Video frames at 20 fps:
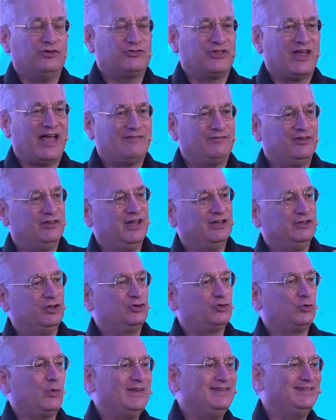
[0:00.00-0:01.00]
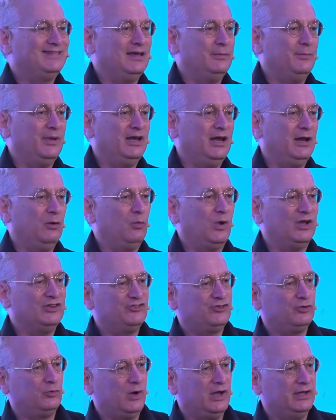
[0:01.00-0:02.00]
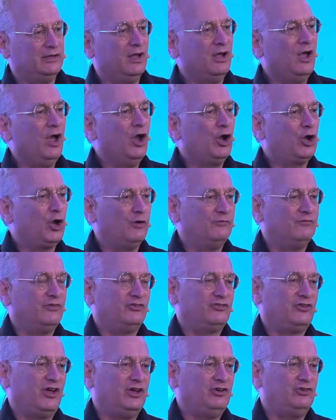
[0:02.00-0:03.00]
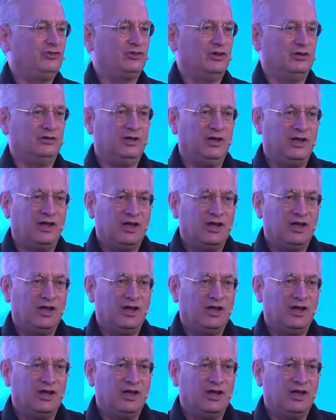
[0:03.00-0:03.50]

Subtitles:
They have then a 20-minute one-to-one conversation,